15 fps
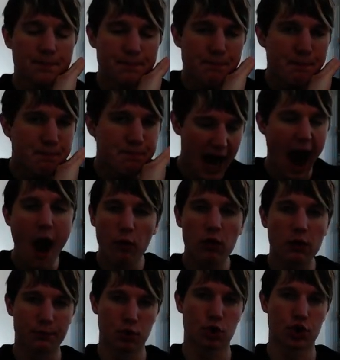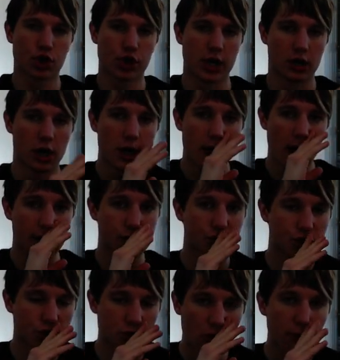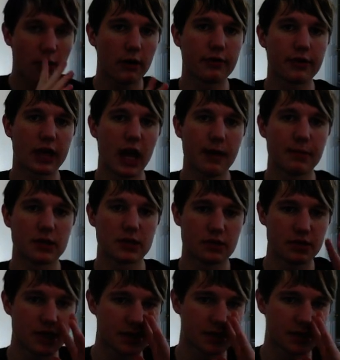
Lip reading: tower pushing and snowballing the game into these,